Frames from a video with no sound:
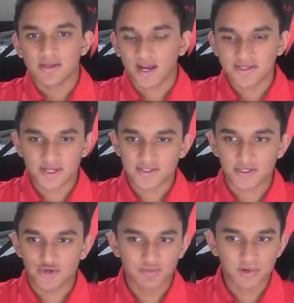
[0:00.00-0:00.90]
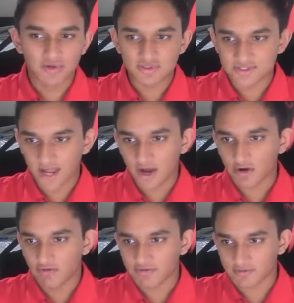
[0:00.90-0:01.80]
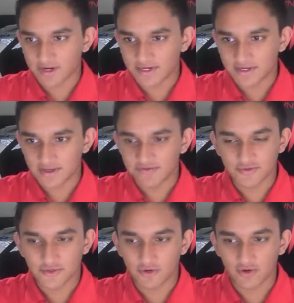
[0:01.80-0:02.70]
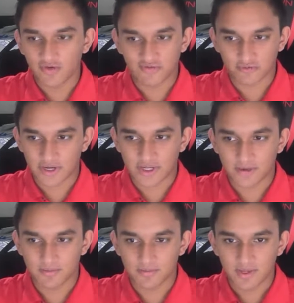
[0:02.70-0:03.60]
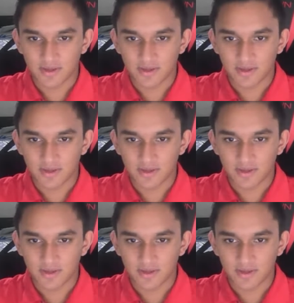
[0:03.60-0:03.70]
Giannis Antetokounmpo is not overrated if you don't overrate him.